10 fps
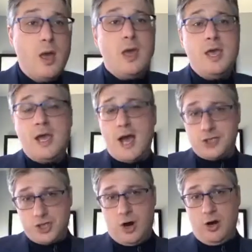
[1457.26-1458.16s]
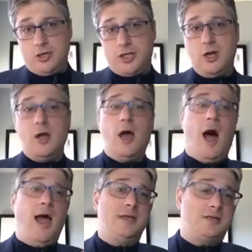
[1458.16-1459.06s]
He got charged,
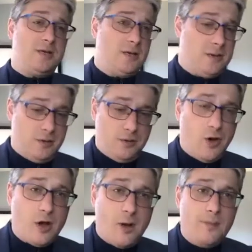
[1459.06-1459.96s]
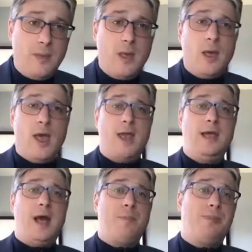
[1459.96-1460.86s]
ICE took him, and
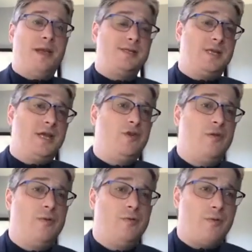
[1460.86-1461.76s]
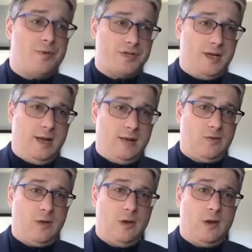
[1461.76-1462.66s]
he got placed in removal proceedings.